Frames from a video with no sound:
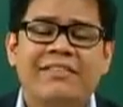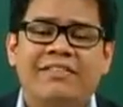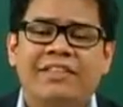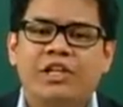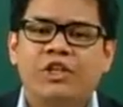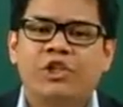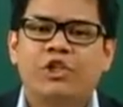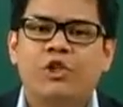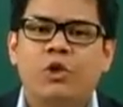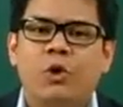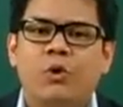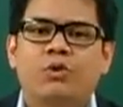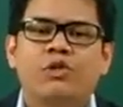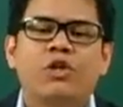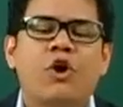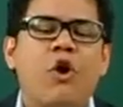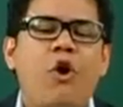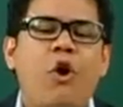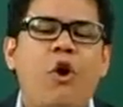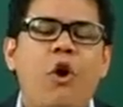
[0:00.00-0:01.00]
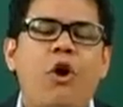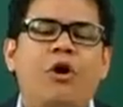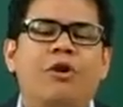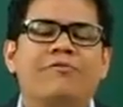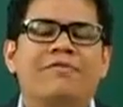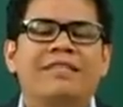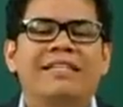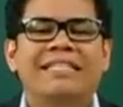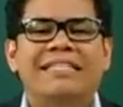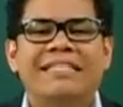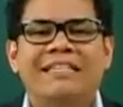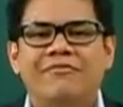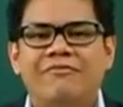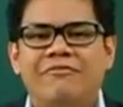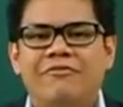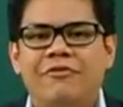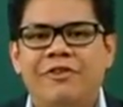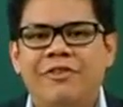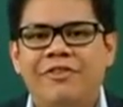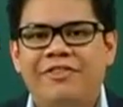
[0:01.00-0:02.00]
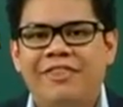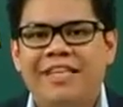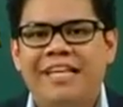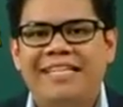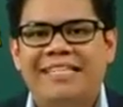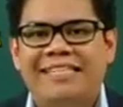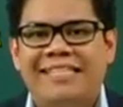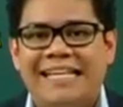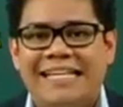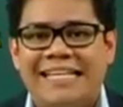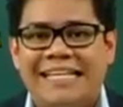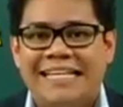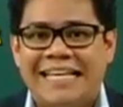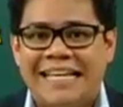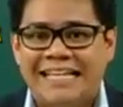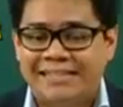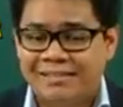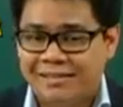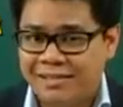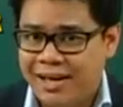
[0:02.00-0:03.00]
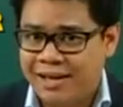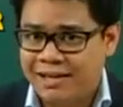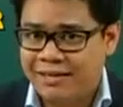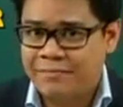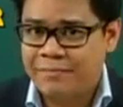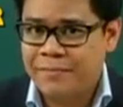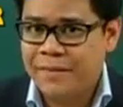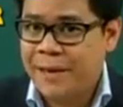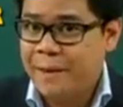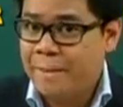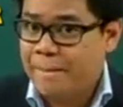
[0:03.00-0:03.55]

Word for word: that shows all of the different things that he has done